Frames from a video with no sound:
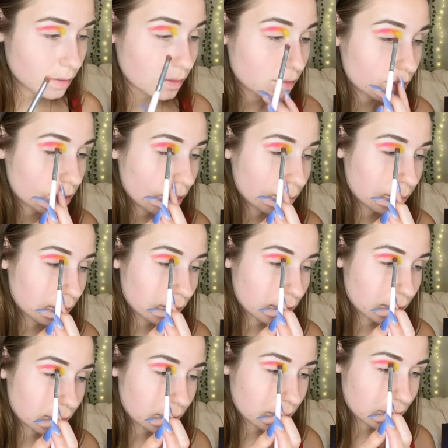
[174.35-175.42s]
And same with the
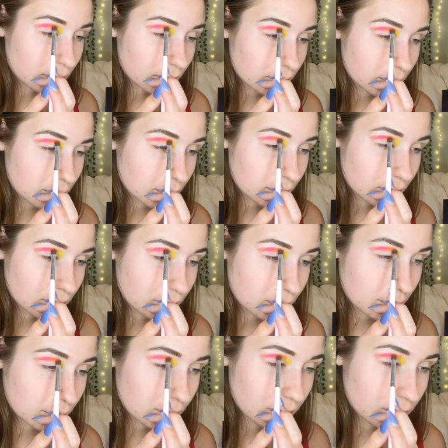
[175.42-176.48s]
orange.
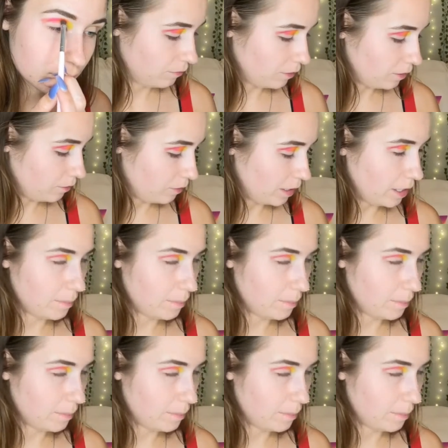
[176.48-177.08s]
And for the red,